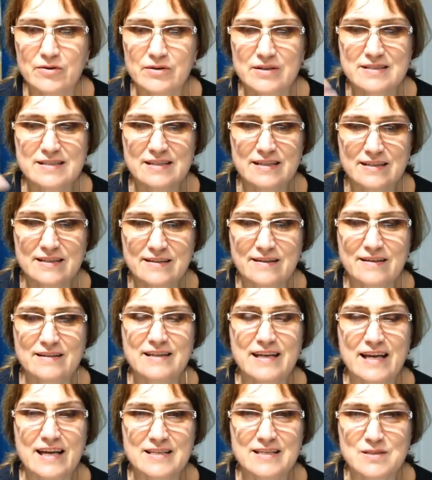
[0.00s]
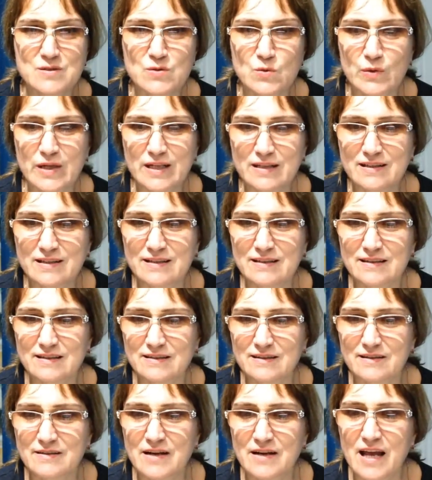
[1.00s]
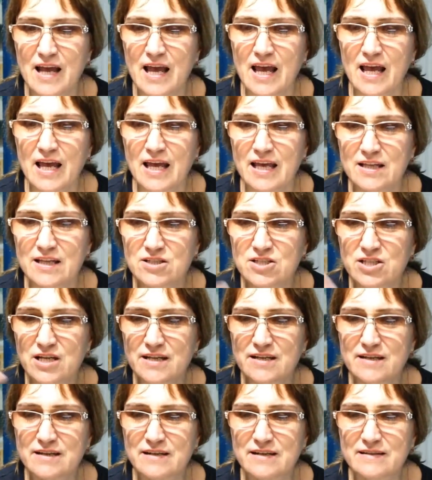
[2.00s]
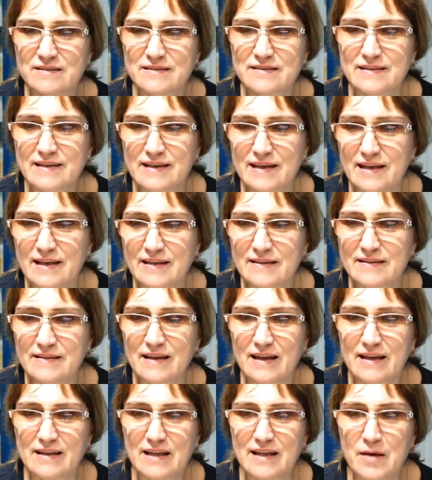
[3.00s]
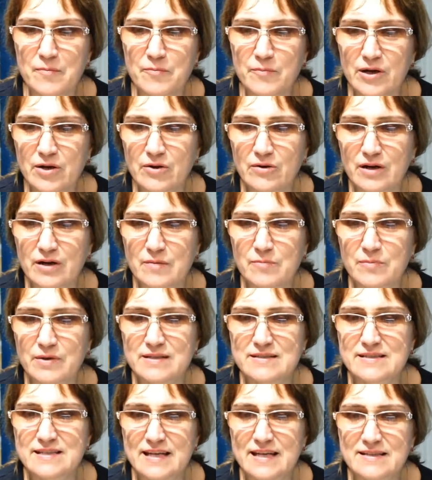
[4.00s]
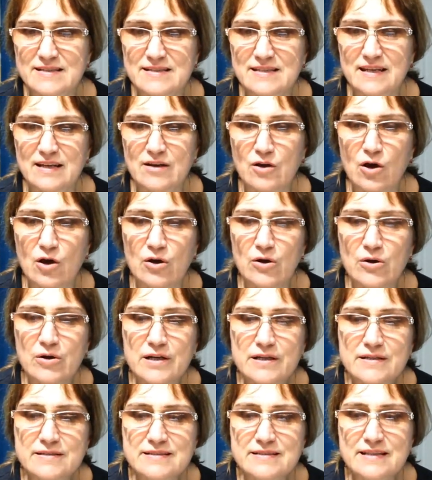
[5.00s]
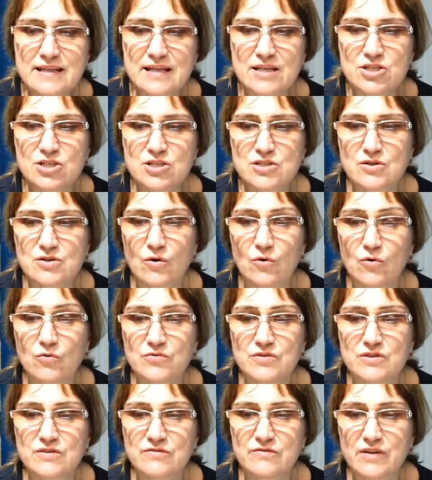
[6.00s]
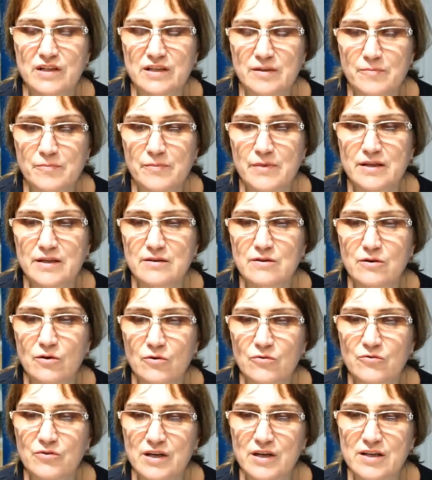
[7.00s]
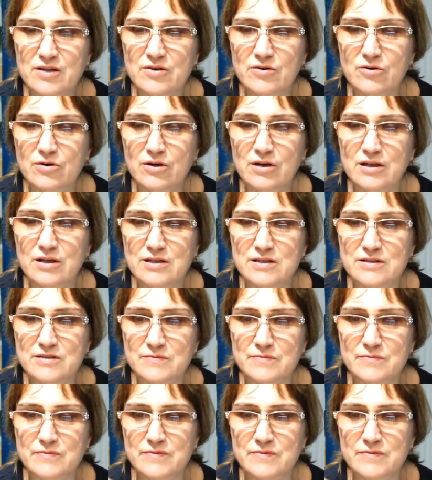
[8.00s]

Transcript: is literally a swelter. In general, then, an embryo represents the early stages of development of any organism.